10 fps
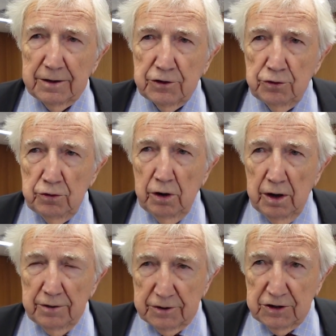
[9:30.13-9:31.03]
to
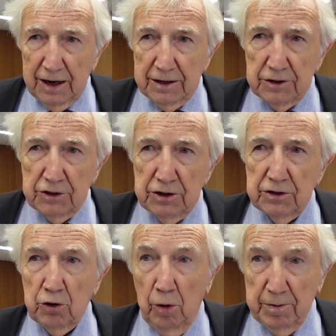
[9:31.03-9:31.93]
the challenges
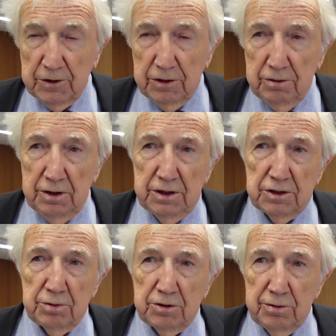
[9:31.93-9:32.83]
and
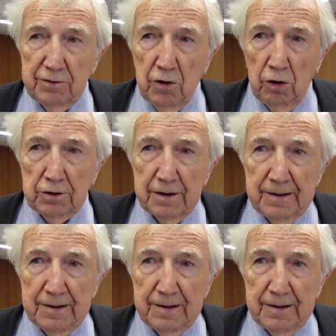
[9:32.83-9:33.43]
opportunities which we've got,